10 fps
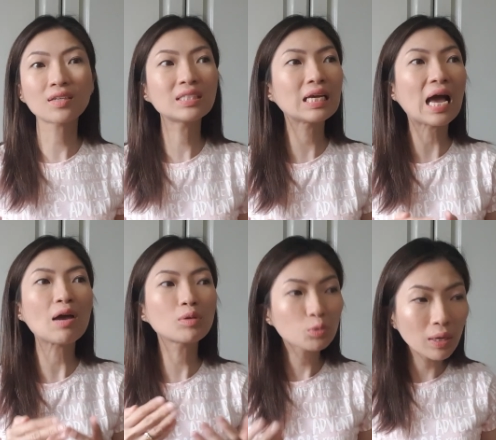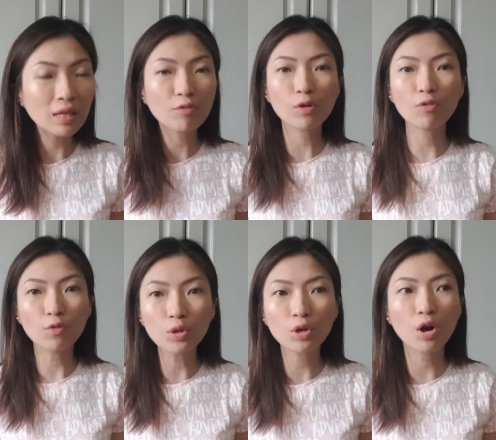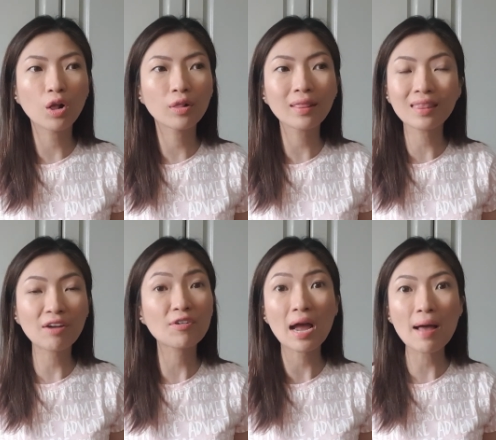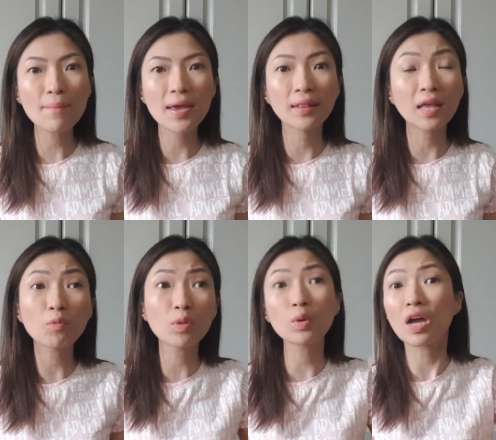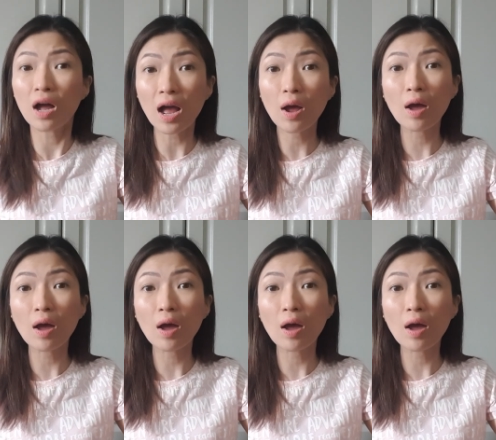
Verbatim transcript: Kasi I was waiting for a phone call that never happened. And when we got